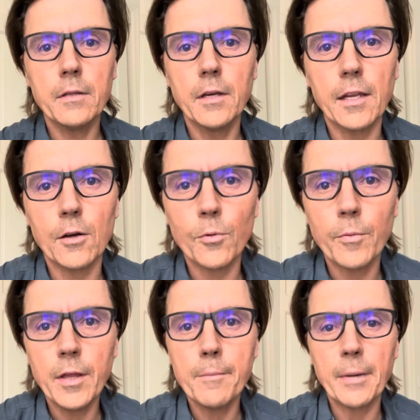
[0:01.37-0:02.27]
Hello,
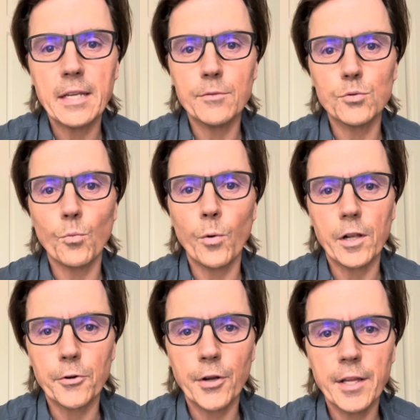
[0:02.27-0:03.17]
my name is
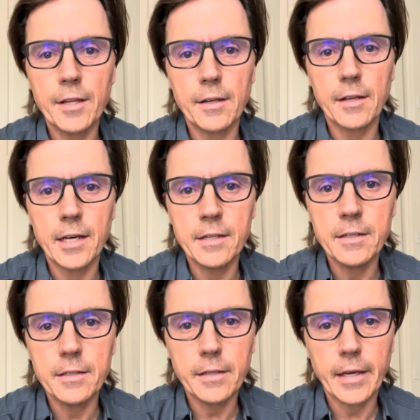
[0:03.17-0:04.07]
Willard
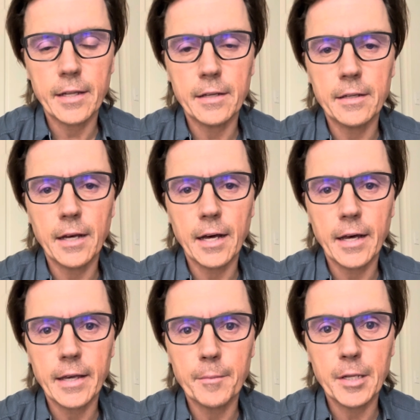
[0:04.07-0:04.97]
Lund, and
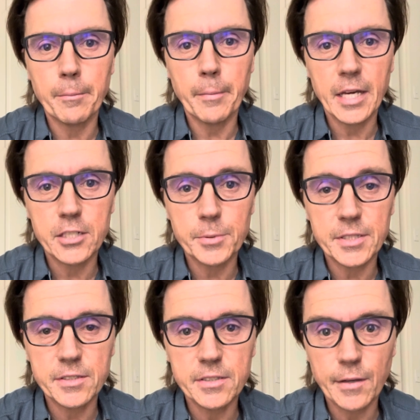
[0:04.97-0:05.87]
I am in Management
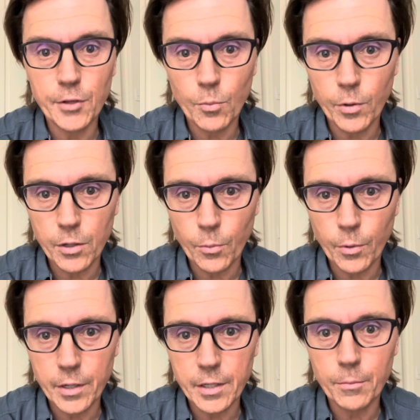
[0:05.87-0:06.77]

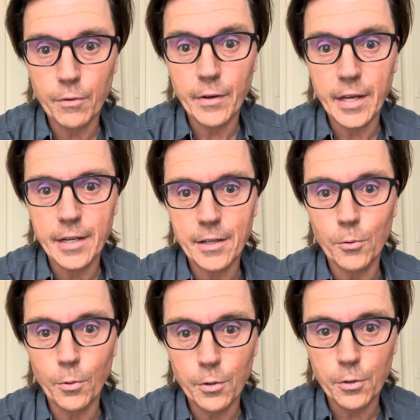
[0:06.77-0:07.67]
7101 and providing an
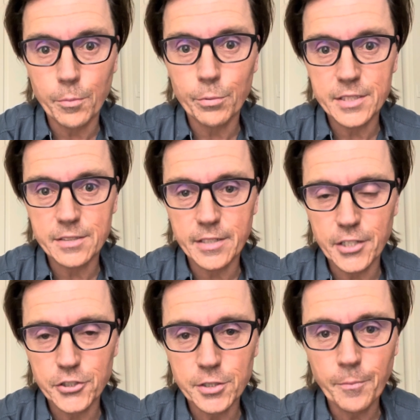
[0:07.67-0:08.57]
oral
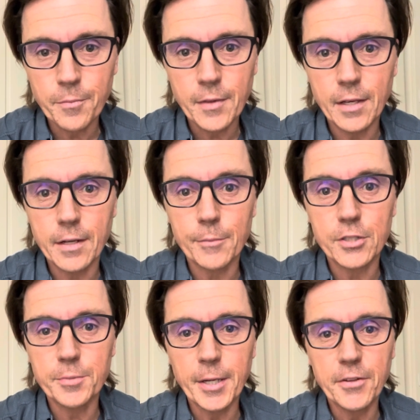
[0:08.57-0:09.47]
presentation. And I'm going to
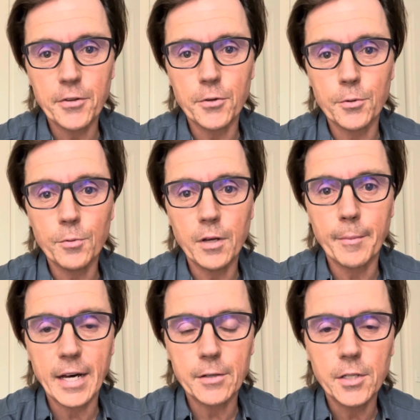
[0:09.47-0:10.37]
speak to you
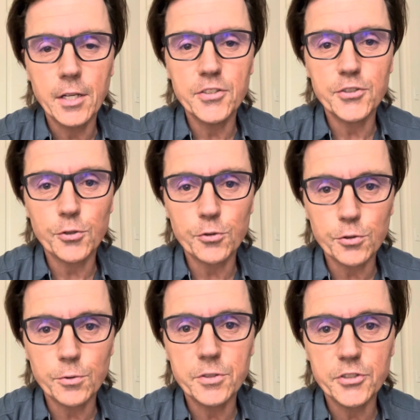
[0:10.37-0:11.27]
about
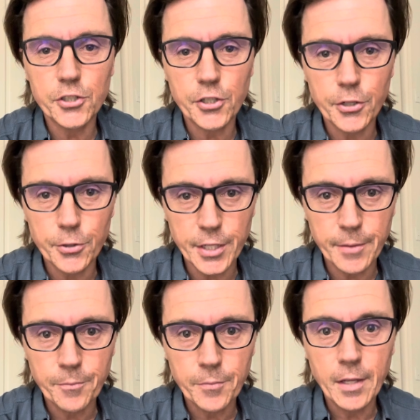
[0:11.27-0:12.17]
Social Security.
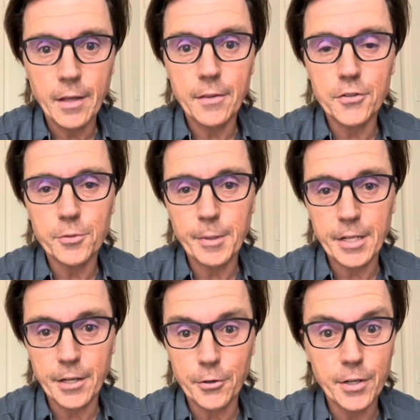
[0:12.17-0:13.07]
This should be
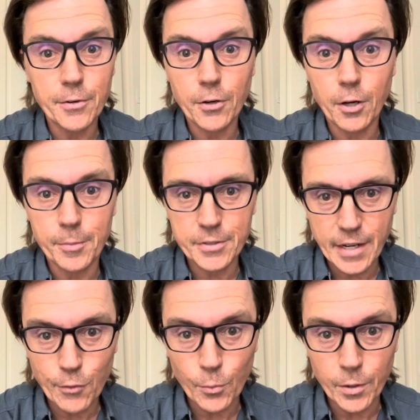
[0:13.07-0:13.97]
near and dear to almost
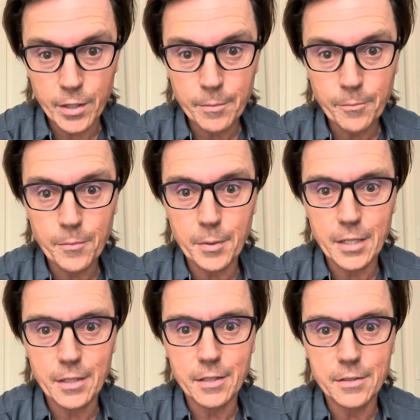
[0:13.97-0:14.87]
everyone
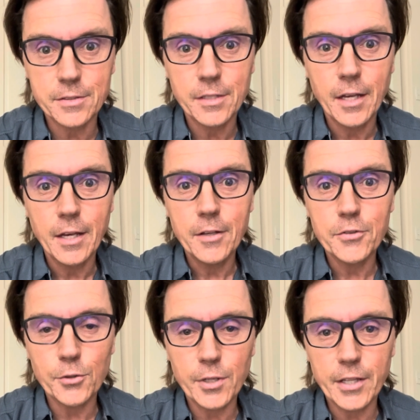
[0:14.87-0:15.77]
because
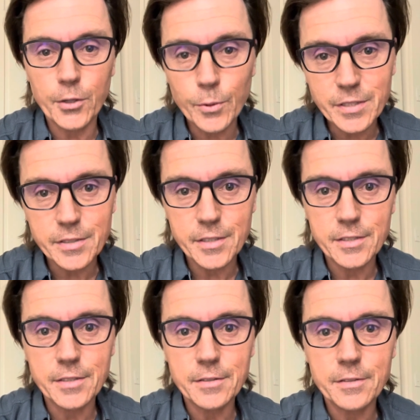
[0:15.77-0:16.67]
certainly U.S.
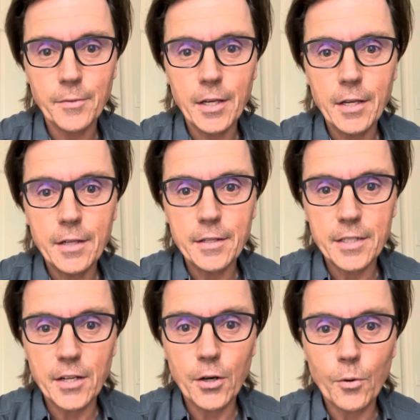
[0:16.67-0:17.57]
citizens need
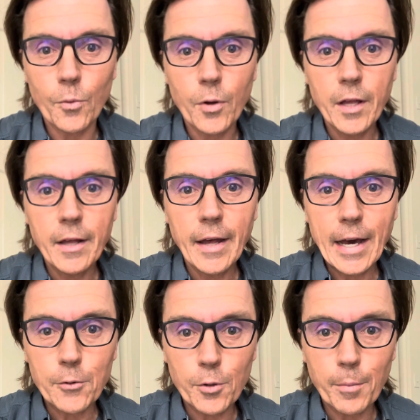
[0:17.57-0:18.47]
to know
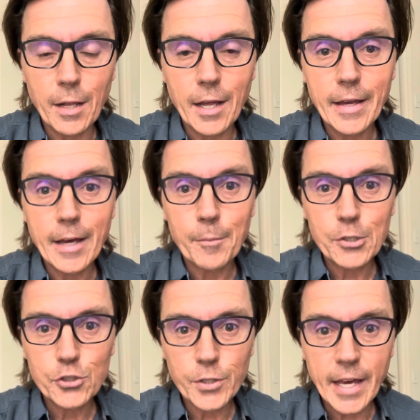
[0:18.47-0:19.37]
how to apply, how
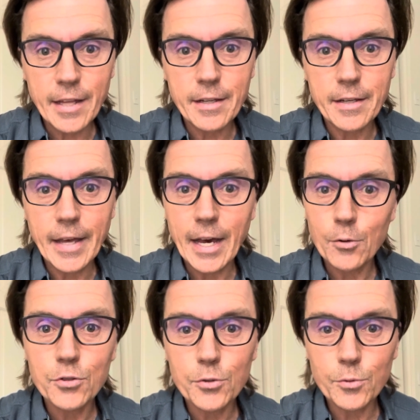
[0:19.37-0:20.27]
much you get, and how
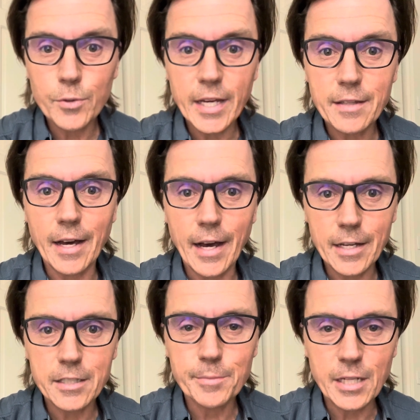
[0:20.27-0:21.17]
to get the
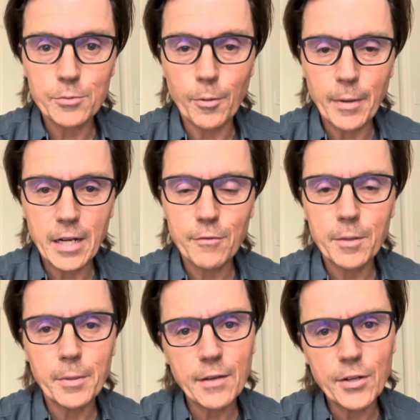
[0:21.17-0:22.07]
highest possible benefit,
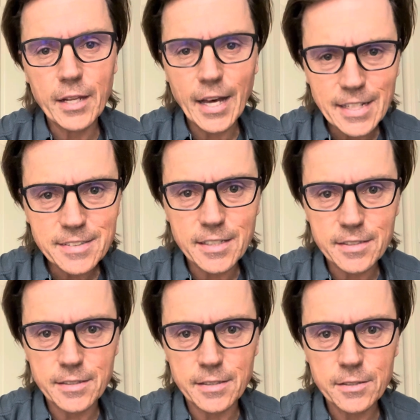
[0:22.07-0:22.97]
but even
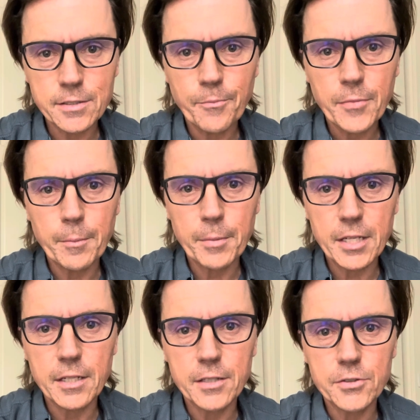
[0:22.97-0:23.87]
non-citizens,
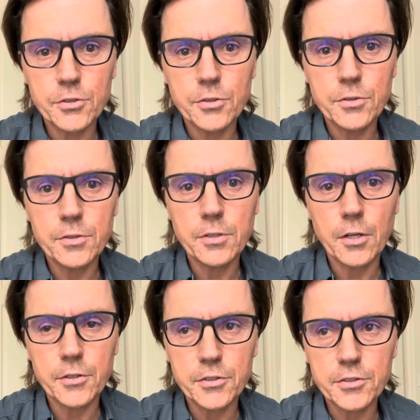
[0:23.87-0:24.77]
because
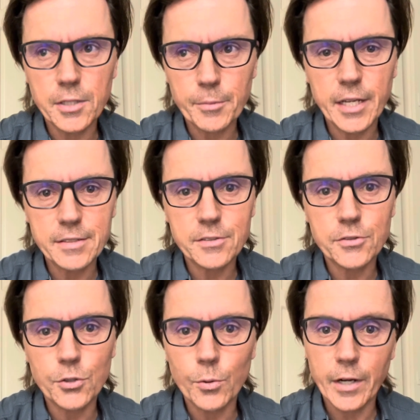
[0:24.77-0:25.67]
under some cases
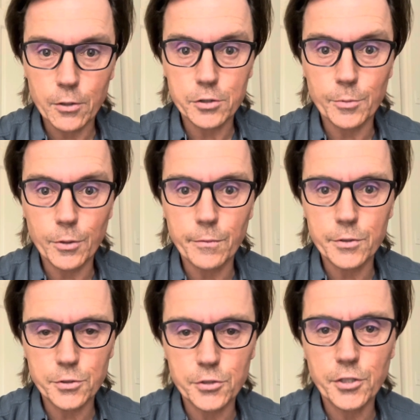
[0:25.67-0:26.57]
you're eligible for
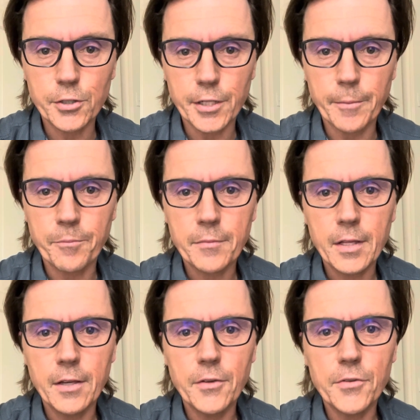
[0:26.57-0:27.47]
Social Security.
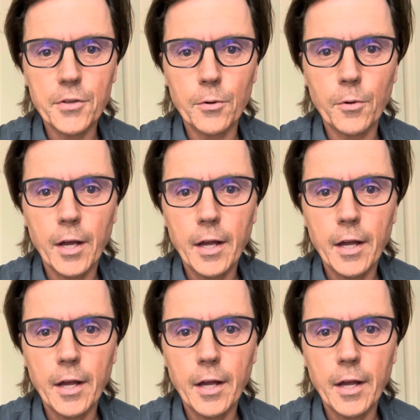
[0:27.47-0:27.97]
So